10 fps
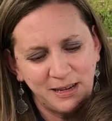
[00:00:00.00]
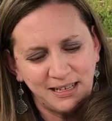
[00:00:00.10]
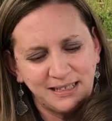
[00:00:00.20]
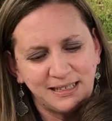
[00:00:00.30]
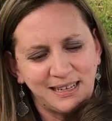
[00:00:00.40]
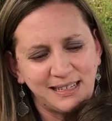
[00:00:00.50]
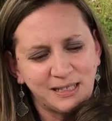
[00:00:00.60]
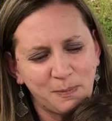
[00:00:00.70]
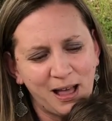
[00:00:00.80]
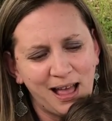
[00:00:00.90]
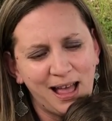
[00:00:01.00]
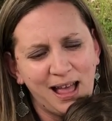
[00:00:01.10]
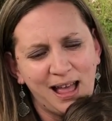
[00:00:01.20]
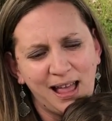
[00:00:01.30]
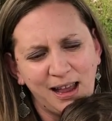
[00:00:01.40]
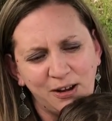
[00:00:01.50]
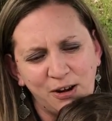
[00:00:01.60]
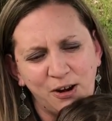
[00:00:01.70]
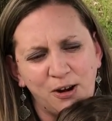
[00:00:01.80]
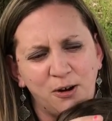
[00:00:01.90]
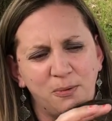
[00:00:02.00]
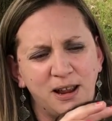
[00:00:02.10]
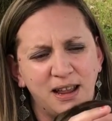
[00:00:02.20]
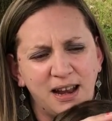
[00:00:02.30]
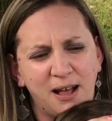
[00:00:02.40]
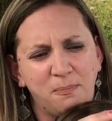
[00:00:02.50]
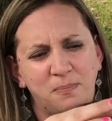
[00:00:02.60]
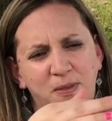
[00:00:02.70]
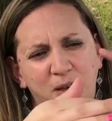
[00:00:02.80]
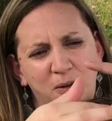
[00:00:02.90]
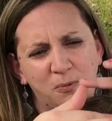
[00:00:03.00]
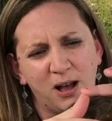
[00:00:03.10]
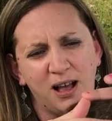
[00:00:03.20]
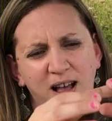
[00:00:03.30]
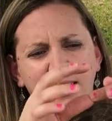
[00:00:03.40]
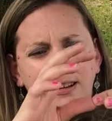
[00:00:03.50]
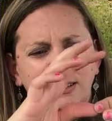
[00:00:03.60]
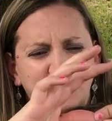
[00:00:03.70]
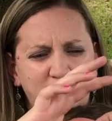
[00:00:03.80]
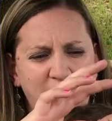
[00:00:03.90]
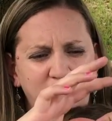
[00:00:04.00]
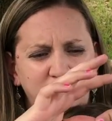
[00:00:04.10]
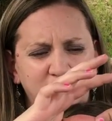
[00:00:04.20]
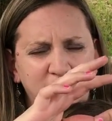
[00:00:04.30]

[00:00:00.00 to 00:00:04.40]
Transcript: Bitsy Spider went up the water spout.